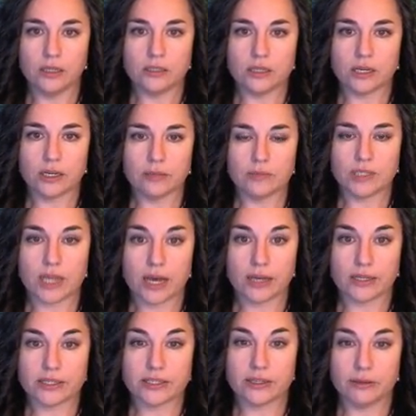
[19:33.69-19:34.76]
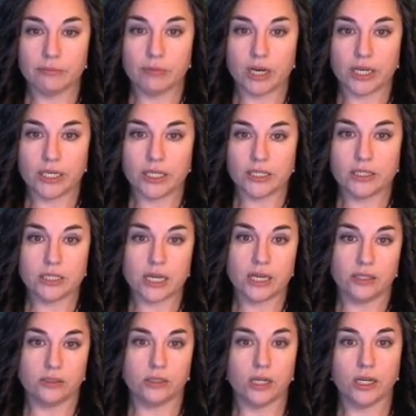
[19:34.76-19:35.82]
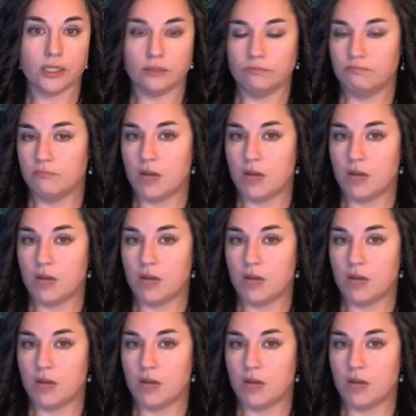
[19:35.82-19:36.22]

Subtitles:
times x minus 10. Done.